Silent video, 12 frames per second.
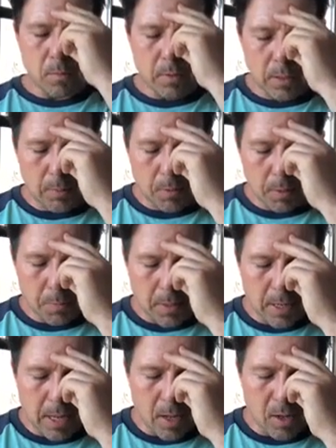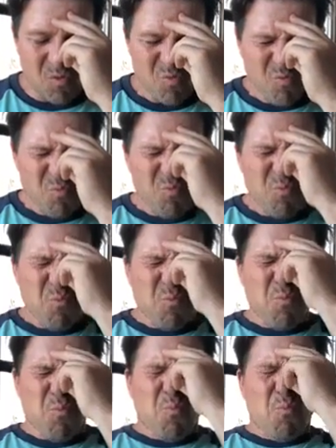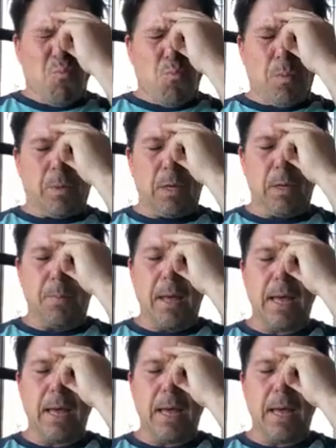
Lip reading: Deep, deep inhale. Deep